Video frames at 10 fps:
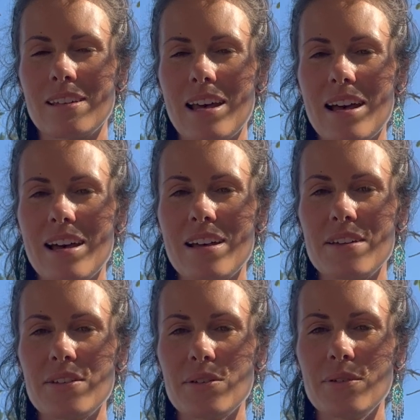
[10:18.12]

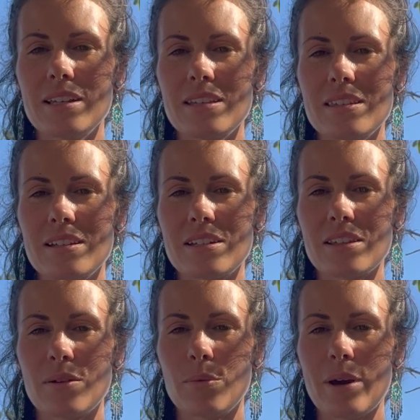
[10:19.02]
as you listen to
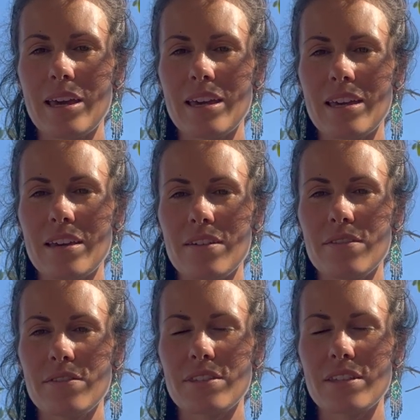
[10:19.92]
the
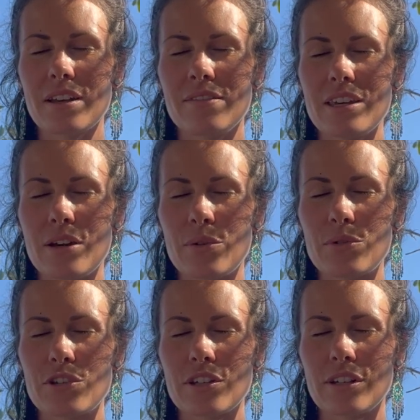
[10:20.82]
waves of the
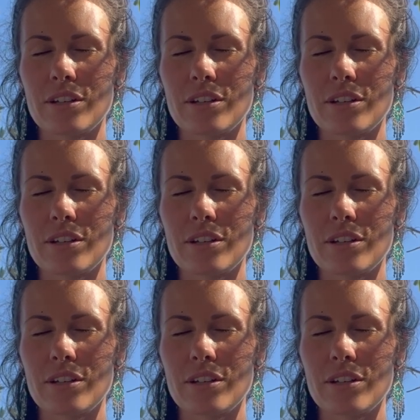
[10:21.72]
ocean.